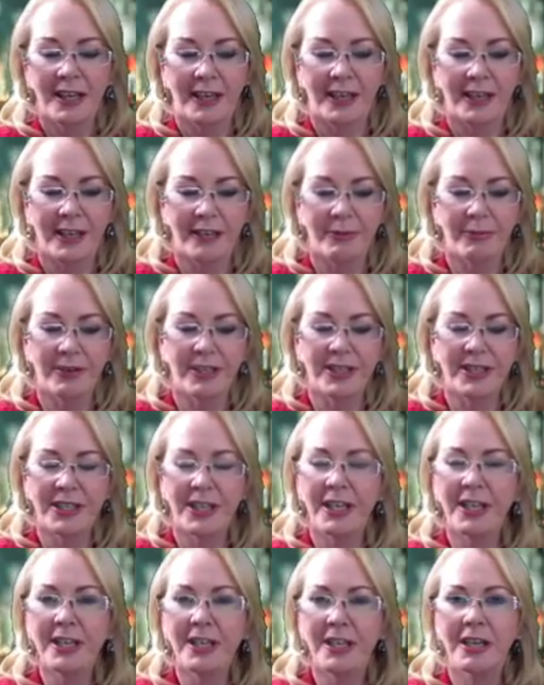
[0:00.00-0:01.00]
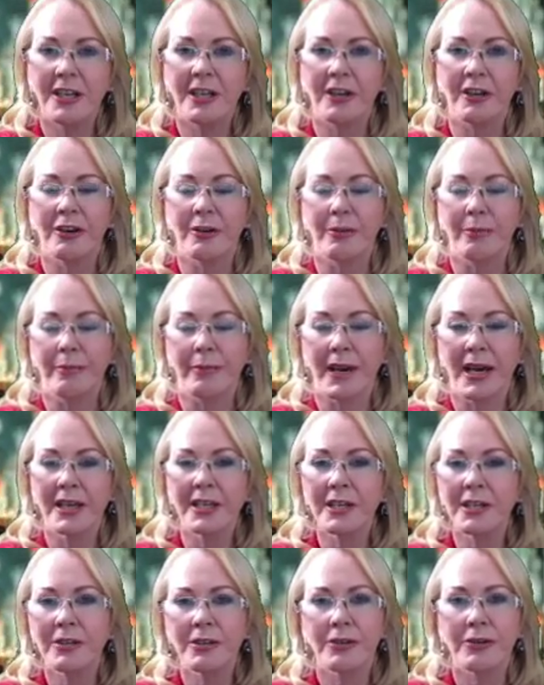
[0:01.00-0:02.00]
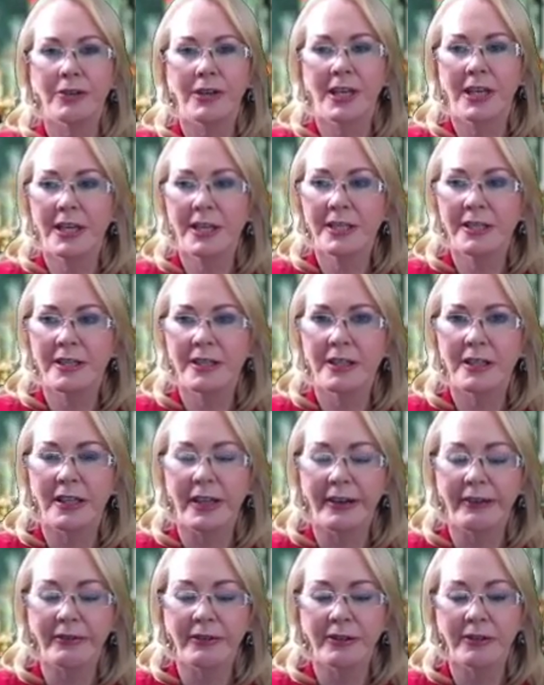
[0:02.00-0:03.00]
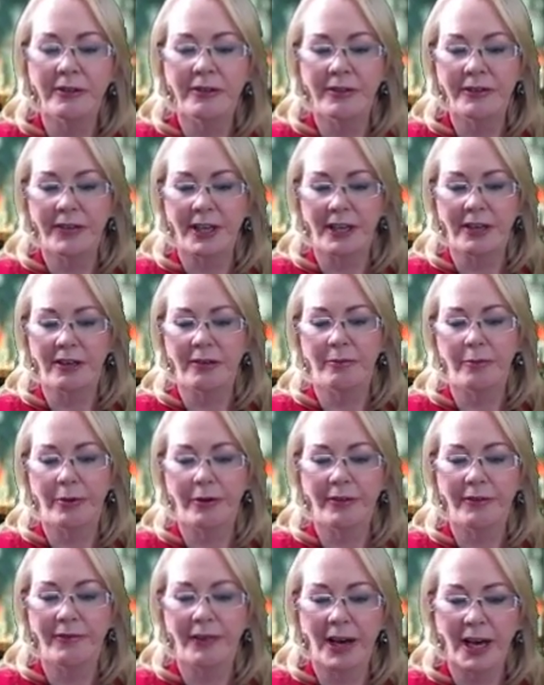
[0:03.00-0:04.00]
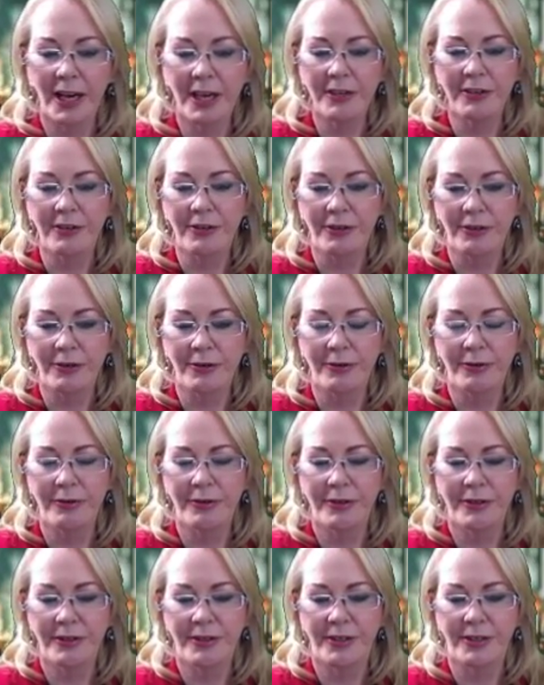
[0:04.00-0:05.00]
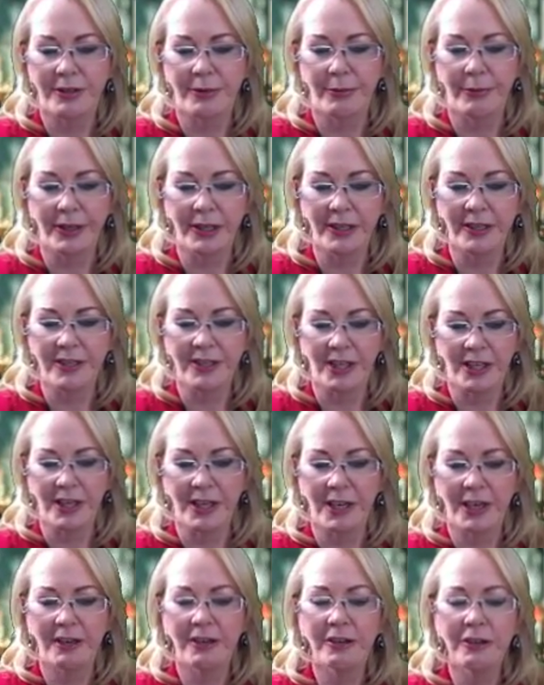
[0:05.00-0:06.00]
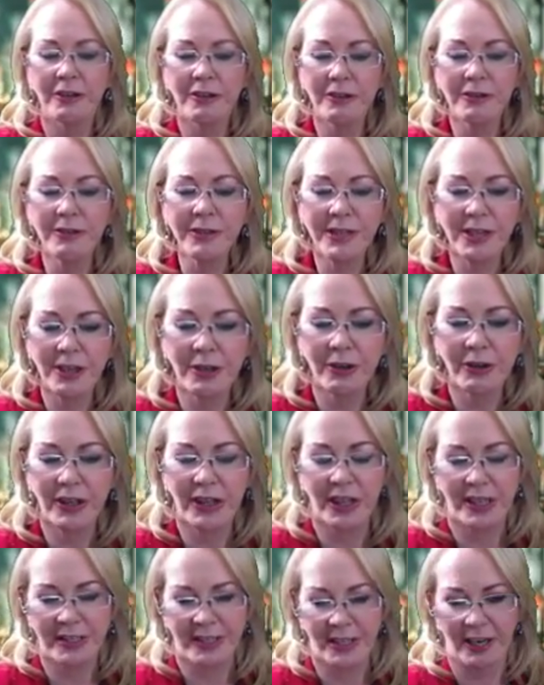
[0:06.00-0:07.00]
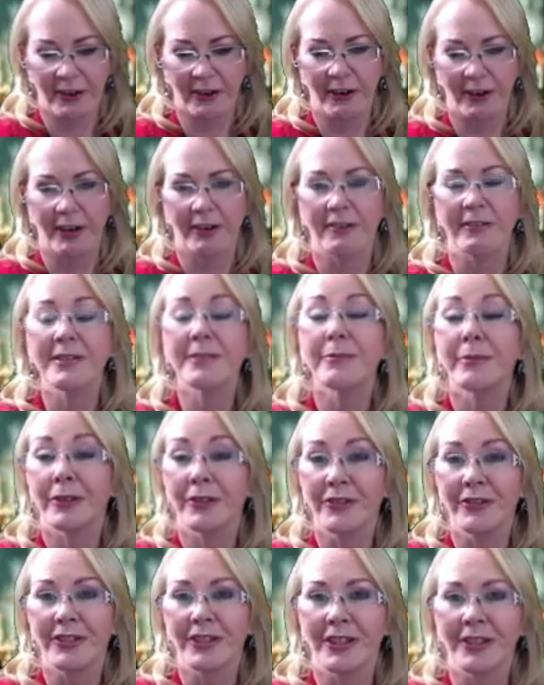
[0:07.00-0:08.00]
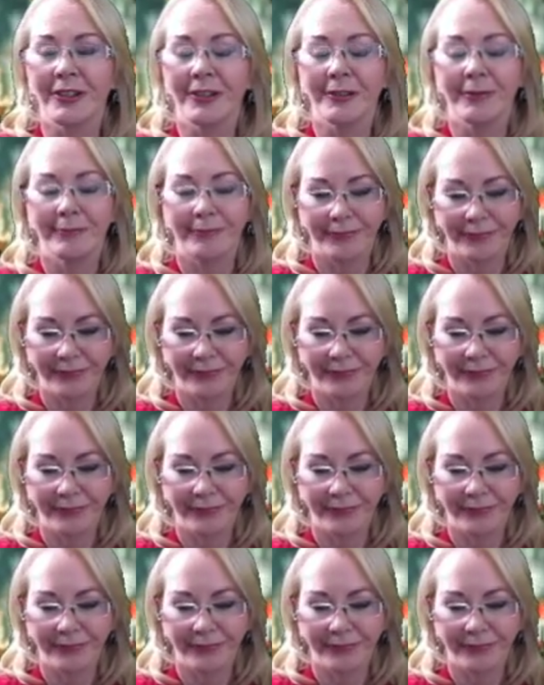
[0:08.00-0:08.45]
And particularly on a monetary level that can provide you stability. Now, also in this area is Pluto.